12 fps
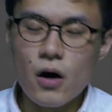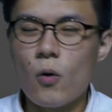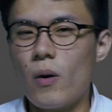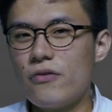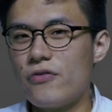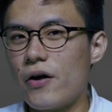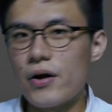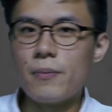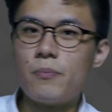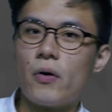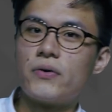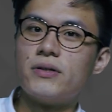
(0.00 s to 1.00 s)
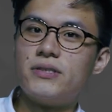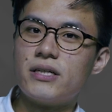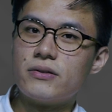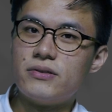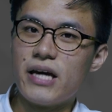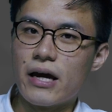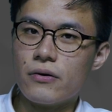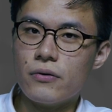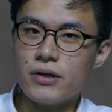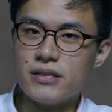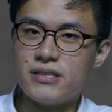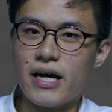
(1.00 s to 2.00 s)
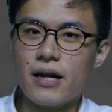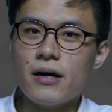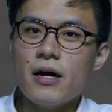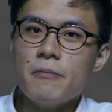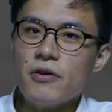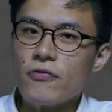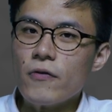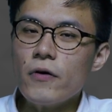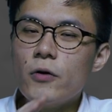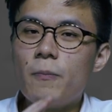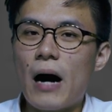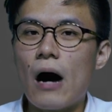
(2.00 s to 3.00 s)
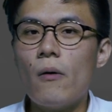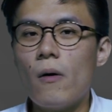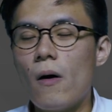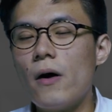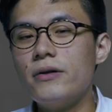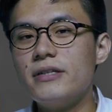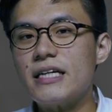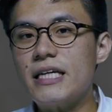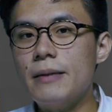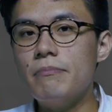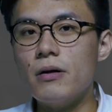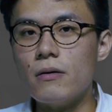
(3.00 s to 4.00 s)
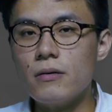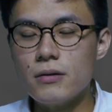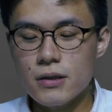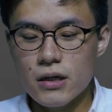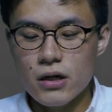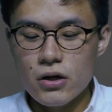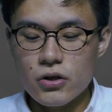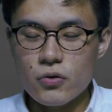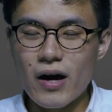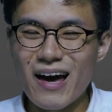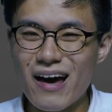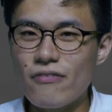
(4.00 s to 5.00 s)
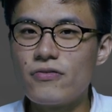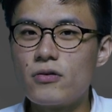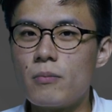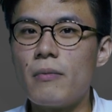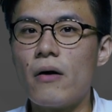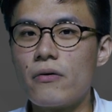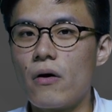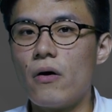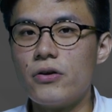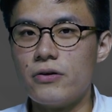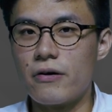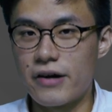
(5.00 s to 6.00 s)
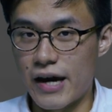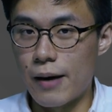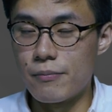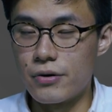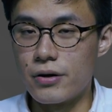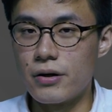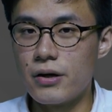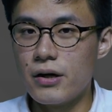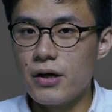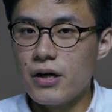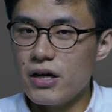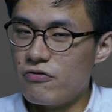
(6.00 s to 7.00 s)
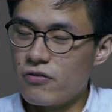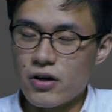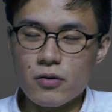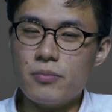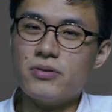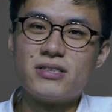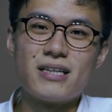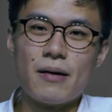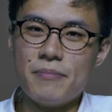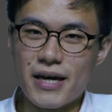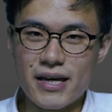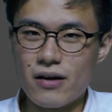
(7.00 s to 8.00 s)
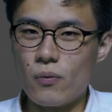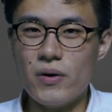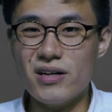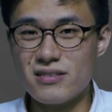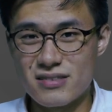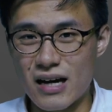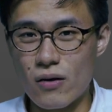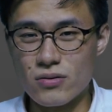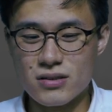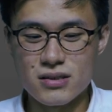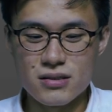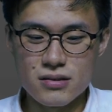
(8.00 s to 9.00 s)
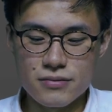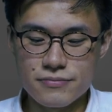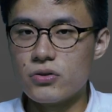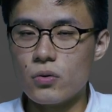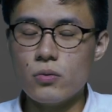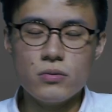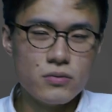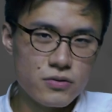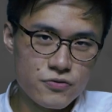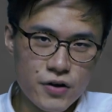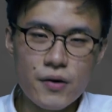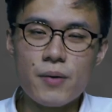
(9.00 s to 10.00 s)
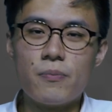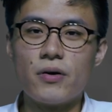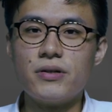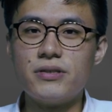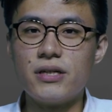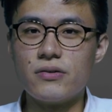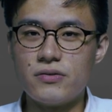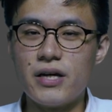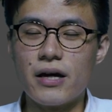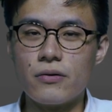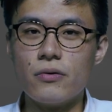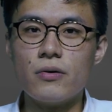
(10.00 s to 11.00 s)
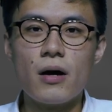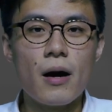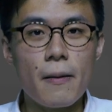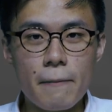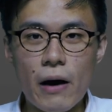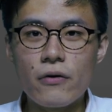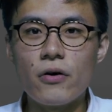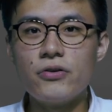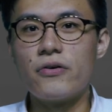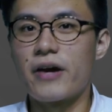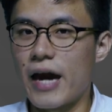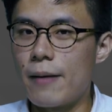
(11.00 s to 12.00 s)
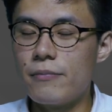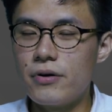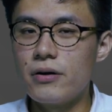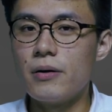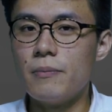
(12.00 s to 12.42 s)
One very important thing to take note is that before you power on the gimbal, you have to mount on your camera. If not, it will start making weird sounds. So very important thing to take note. Mount on your camera